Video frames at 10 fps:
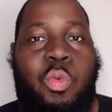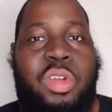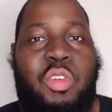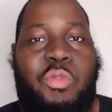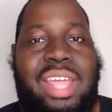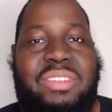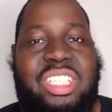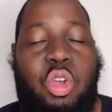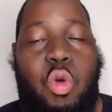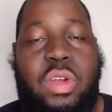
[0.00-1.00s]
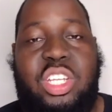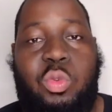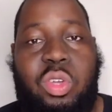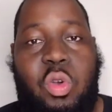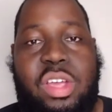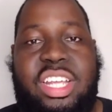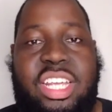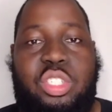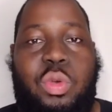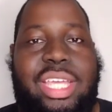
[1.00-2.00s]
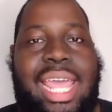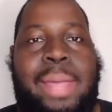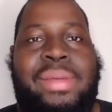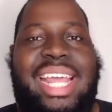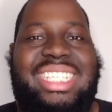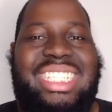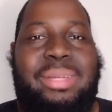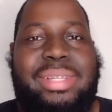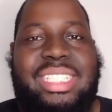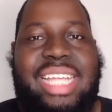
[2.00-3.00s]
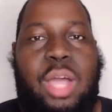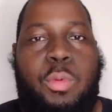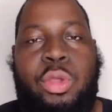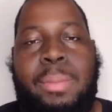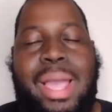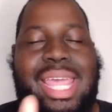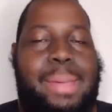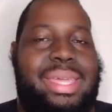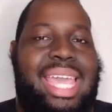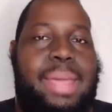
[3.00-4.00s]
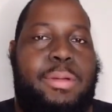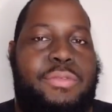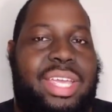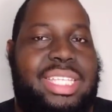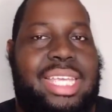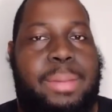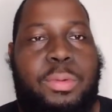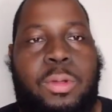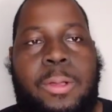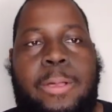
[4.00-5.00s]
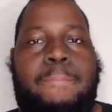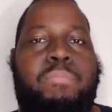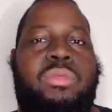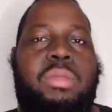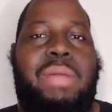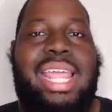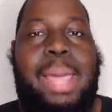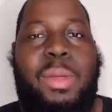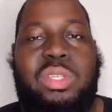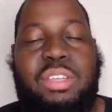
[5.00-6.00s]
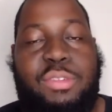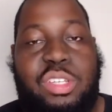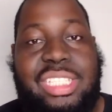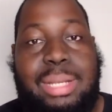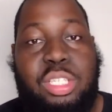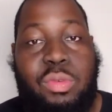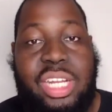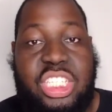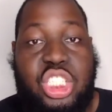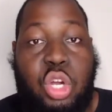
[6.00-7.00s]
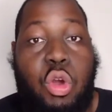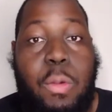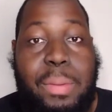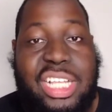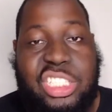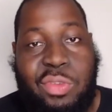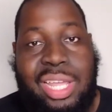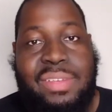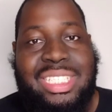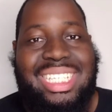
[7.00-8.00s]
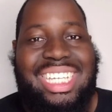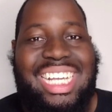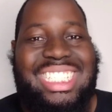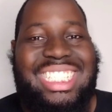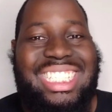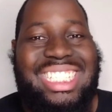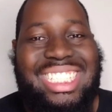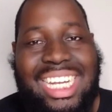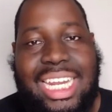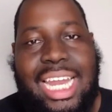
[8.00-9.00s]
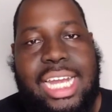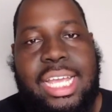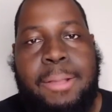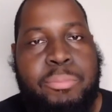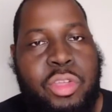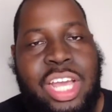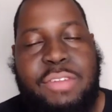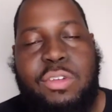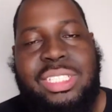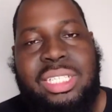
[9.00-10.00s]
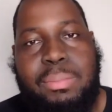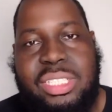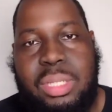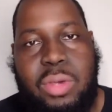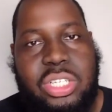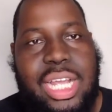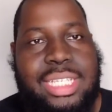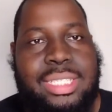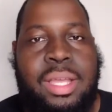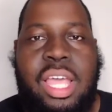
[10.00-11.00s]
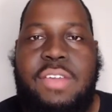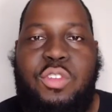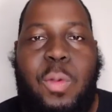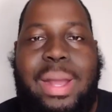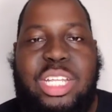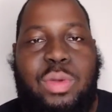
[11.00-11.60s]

when the Ravens are going into going into a game and they see something that's not working, Miami game perfect example. Miami was the first team to really zero blitz the Ravens consistently like that. They're not the first team to blitz Lamar Jackson. If you go back to